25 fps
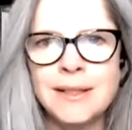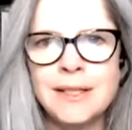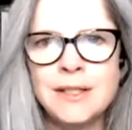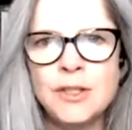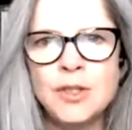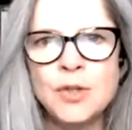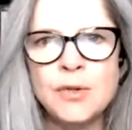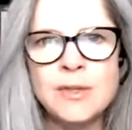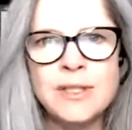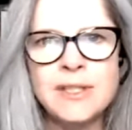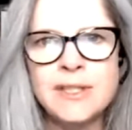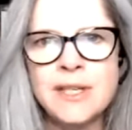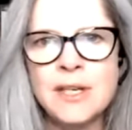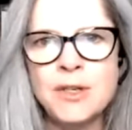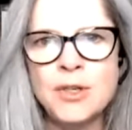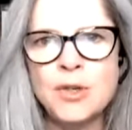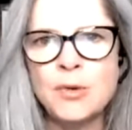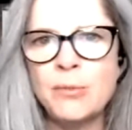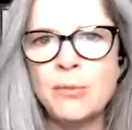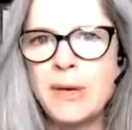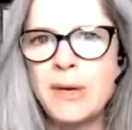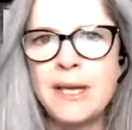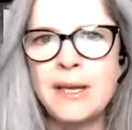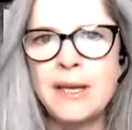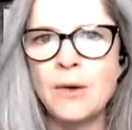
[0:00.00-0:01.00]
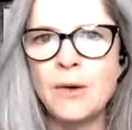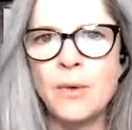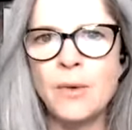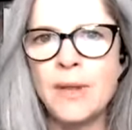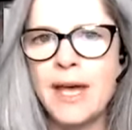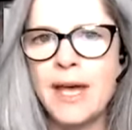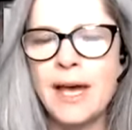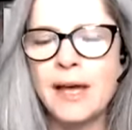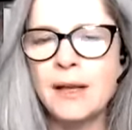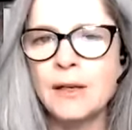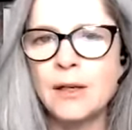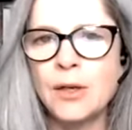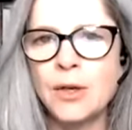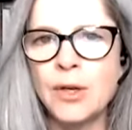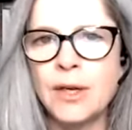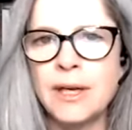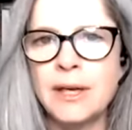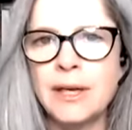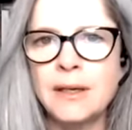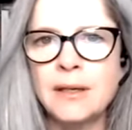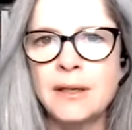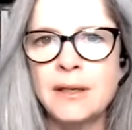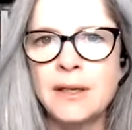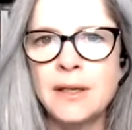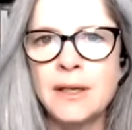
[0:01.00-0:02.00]
is your essential being without
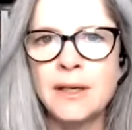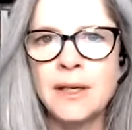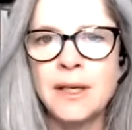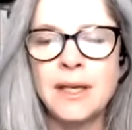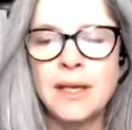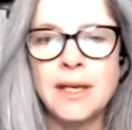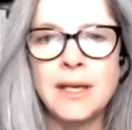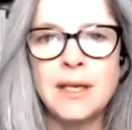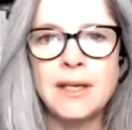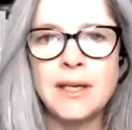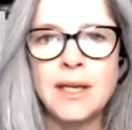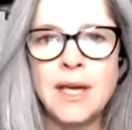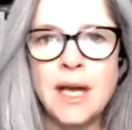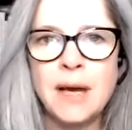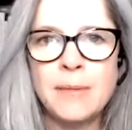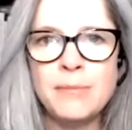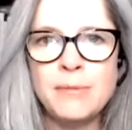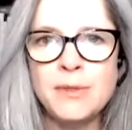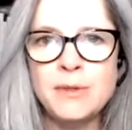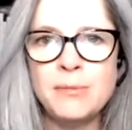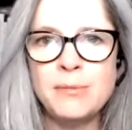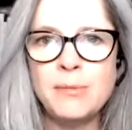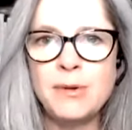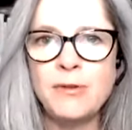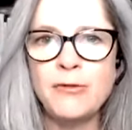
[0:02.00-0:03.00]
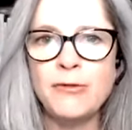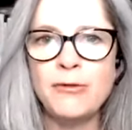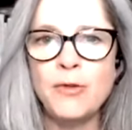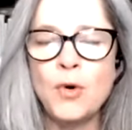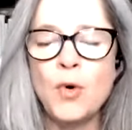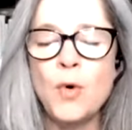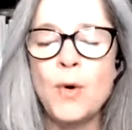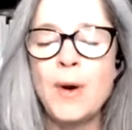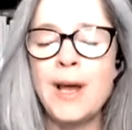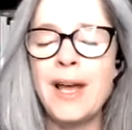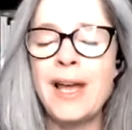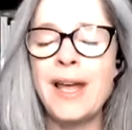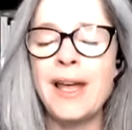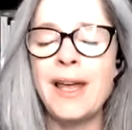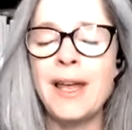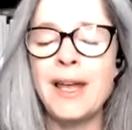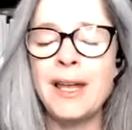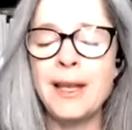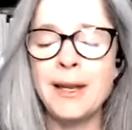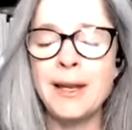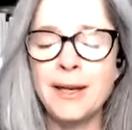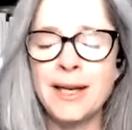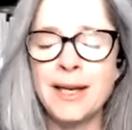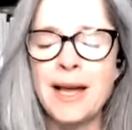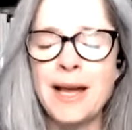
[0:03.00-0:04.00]
learning. It comes before
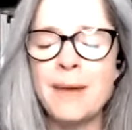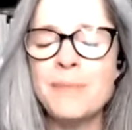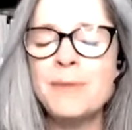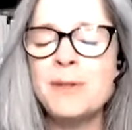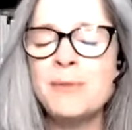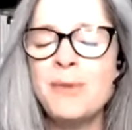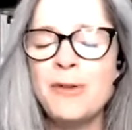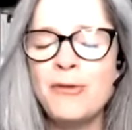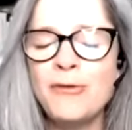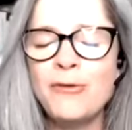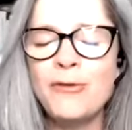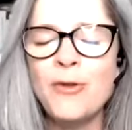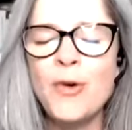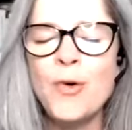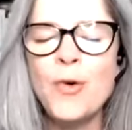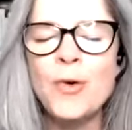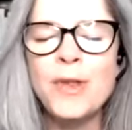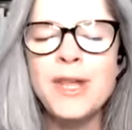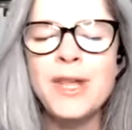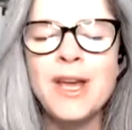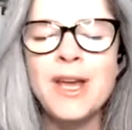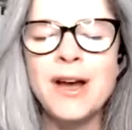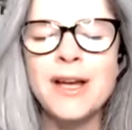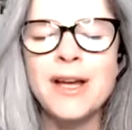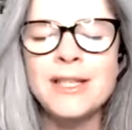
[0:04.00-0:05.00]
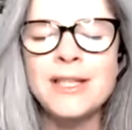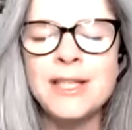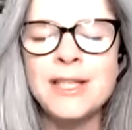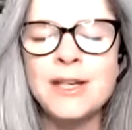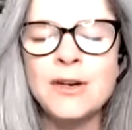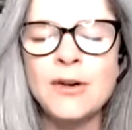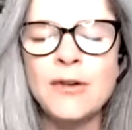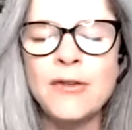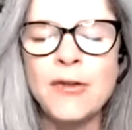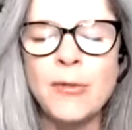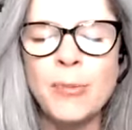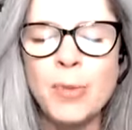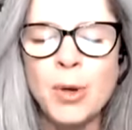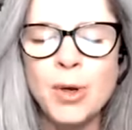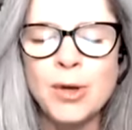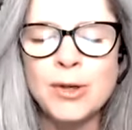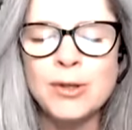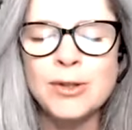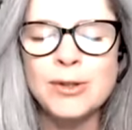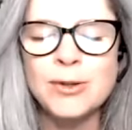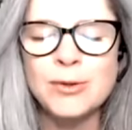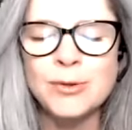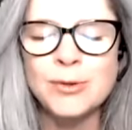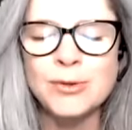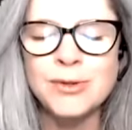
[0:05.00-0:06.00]
the idea of a
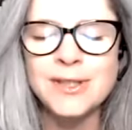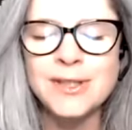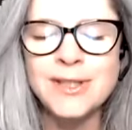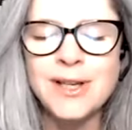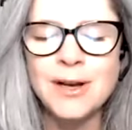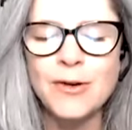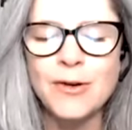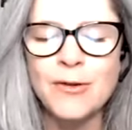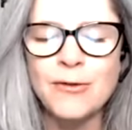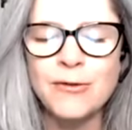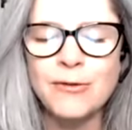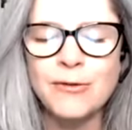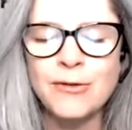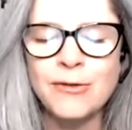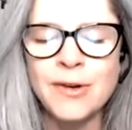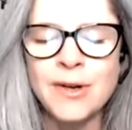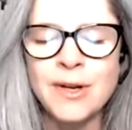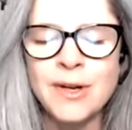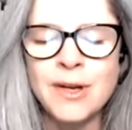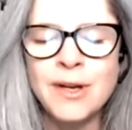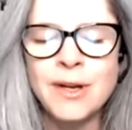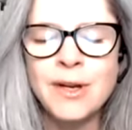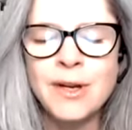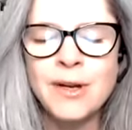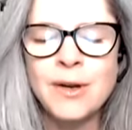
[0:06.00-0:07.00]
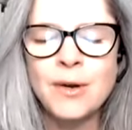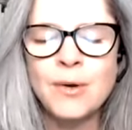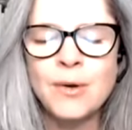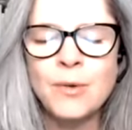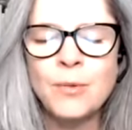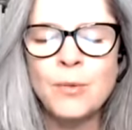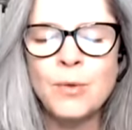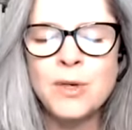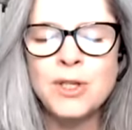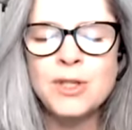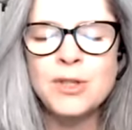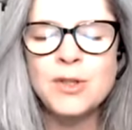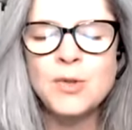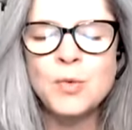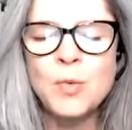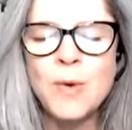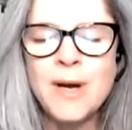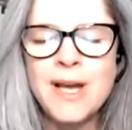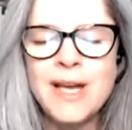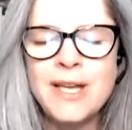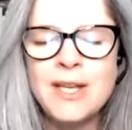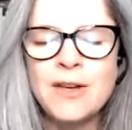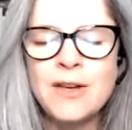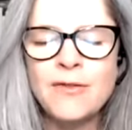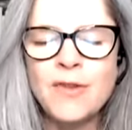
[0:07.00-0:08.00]
personal self, which is
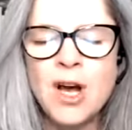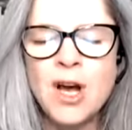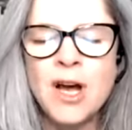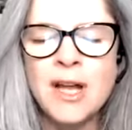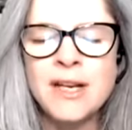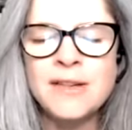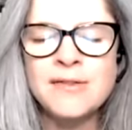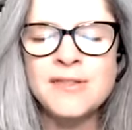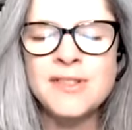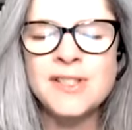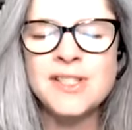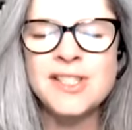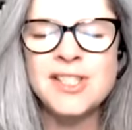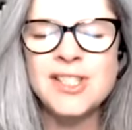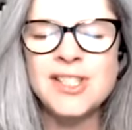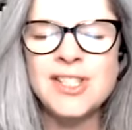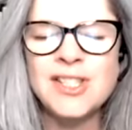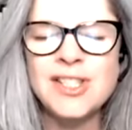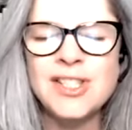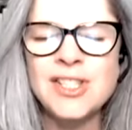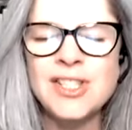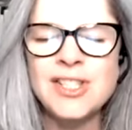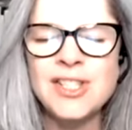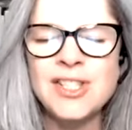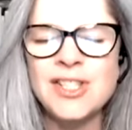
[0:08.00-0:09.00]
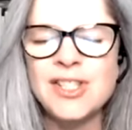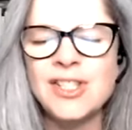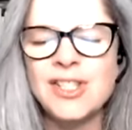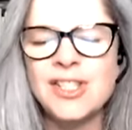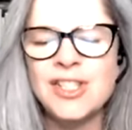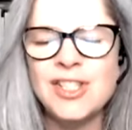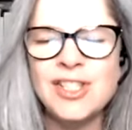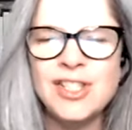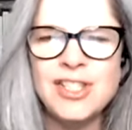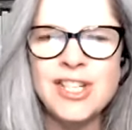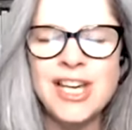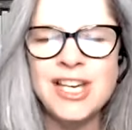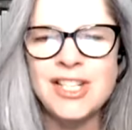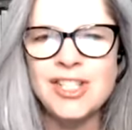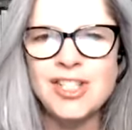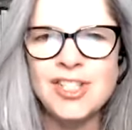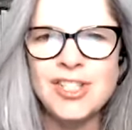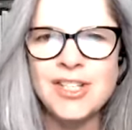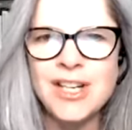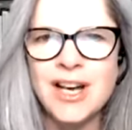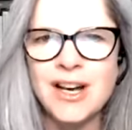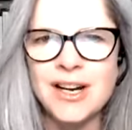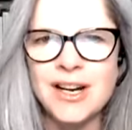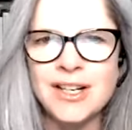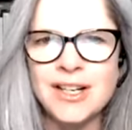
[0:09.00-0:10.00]
where you've kind of stayed
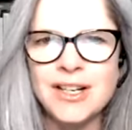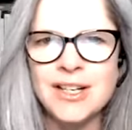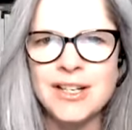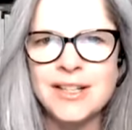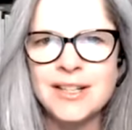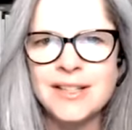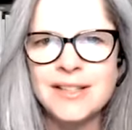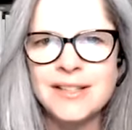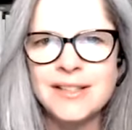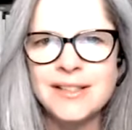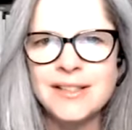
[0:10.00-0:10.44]
stuck